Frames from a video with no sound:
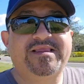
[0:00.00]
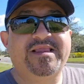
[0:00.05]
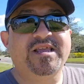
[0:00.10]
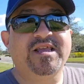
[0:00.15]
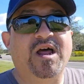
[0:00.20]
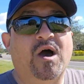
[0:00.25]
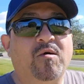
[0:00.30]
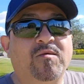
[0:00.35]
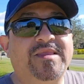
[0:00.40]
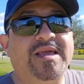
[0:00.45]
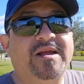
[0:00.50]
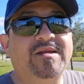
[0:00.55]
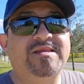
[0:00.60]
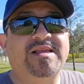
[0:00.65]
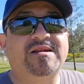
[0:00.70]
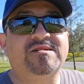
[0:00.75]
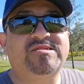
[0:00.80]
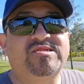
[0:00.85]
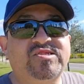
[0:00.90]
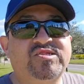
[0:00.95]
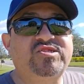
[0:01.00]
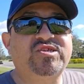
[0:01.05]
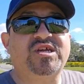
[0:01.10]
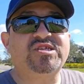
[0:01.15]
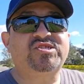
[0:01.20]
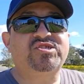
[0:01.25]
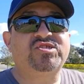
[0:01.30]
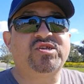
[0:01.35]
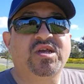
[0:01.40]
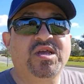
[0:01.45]
You know, there's
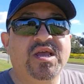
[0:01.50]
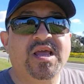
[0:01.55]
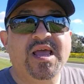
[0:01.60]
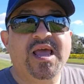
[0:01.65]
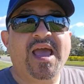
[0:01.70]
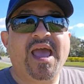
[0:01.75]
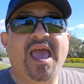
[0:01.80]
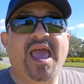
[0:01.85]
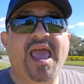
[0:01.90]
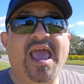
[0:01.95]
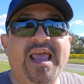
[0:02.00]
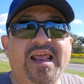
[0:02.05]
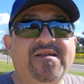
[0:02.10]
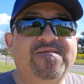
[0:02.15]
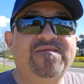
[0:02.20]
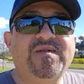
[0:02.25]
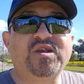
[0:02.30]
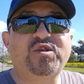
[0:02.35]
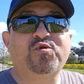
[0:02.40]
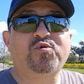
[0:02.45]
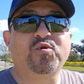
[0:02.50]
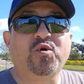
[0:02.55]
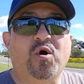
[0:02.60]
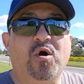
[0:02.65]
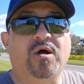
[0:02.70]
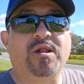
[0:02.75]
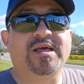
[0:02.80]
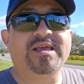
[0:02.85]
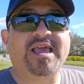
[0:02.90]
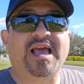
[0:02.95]
such hate and
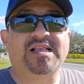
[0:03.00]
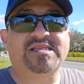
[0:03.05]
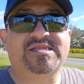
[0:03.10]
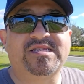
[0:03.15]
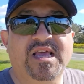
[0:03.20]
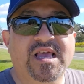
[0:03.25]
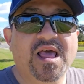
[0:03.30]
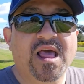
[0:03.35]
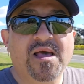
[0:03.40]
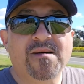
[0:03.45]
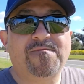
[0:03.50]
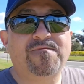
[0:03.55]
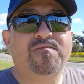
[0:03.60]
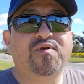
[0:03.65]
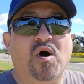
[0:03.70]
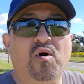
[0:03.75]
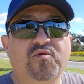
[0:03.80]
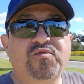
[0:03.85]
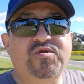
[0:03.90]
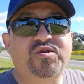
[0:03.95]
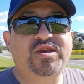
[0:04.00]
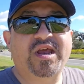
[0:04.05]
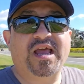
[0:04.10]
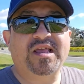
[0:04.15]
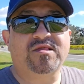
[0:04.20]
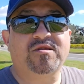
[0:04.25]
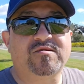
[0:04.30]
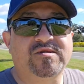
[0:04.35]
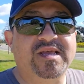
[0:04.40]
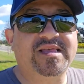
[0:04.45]
vitriol against both
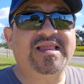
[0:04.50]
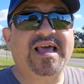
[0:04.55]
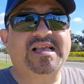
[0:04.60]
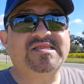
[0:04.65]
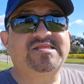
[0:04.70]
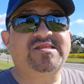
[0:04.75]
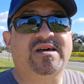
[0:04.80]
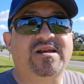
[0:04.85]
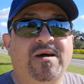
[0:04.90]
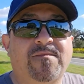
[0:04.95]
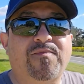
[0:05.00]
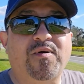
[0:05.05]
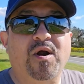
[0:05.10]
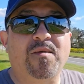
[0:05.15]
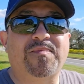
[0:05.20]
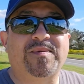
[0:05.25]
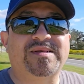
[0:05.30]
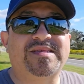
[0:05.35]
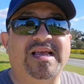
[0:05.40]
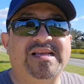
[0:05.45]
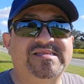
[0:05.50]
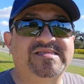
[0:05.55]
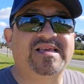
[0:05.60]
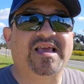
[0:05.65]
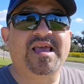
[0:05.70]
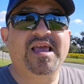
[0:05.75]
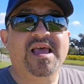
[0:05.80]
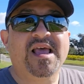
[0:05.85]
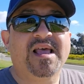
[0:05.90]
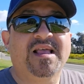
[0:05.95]
genders, and that's done on purpose.
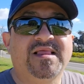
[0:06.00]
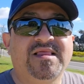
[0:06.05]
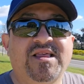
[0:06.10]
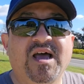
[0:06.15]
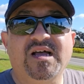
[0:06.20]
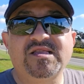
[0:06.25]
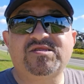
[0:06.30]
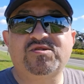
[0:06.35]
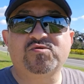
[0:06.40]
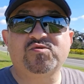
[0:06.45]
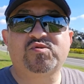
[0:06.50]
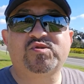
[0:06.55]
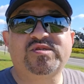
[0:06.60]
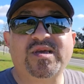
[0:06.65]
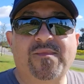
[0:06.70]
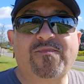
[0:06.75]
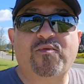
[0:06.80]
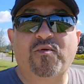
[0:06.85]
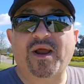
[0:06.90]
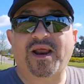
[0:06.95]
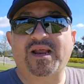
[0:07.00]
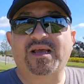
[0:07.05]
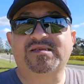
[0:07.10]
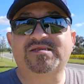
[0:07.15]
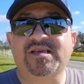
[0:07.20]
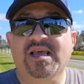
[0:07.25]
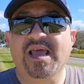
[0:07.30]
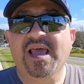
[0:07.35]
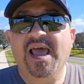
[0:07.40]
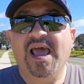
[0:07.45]
That's done to separate
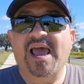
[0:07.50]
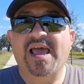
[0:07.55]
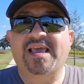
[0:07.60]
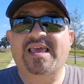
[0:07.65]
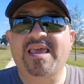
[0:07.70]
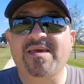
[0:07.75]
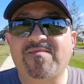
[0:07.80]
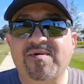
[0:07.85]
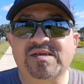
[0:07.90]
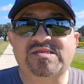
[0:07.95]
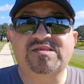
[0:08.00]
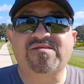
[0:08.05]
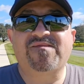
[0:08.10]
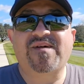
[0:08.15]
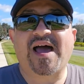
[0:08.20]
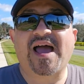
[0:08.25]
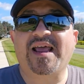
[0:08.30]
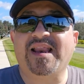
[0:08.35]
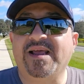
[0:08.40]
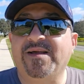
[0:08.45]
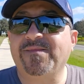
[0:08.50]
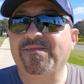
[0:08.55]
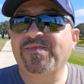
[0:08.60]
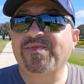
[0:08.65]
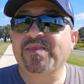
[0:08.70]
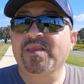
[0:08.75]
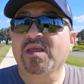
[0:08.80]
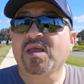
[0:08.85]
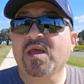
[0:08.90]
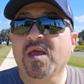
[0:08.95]
us and keep us divided.
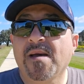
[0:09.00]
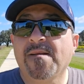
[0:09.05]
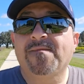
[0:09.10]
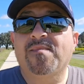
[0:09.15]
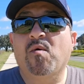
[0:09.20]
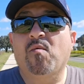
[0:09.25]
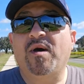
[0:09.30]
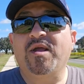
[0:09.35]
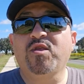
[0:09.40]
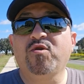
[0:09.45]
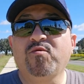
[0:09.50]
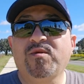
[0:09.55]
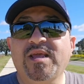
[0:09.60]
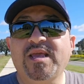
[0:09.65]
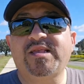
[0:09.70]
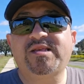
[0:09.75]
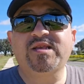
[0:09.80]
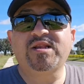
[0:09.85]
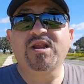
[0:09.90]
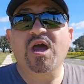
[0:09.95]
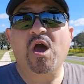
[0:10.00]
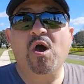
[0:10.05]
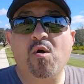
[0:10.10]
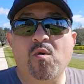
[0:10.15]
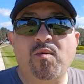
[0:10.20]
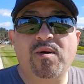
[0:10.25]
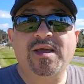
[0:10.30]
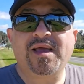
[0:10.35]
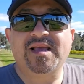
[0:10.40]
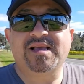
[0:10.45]
But what you need to
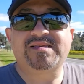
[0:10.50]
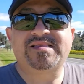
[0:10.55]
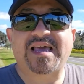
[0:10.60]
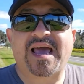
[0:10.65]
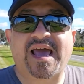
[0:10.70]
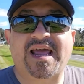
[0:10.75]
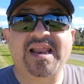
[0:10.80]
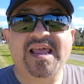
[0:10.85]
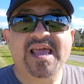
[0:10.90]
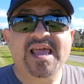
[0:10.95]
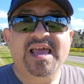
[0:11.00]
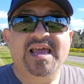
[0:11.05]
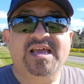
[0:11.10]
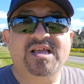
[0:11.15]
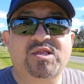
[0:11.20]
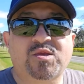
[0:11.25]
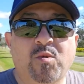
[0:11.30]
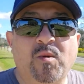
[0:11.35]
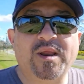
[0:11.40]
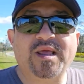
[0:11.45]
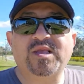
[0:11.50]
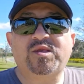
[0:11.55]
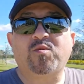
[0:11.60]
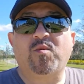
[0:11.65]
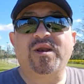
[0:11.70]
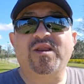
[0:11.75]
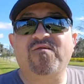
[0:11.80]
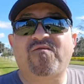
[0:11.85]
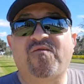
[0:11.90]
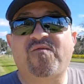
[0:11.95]
know is that in
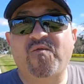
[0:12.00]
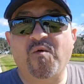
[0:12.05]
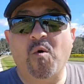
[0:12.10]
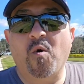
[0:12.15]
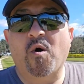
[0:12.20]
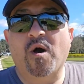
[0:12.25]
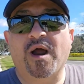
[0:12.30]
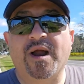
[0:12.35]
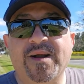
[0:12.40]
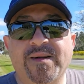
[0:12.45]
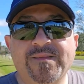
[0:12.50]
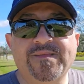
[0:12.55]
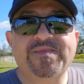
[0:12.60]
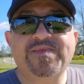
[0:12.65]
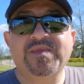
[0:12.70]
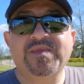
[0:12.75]
2024,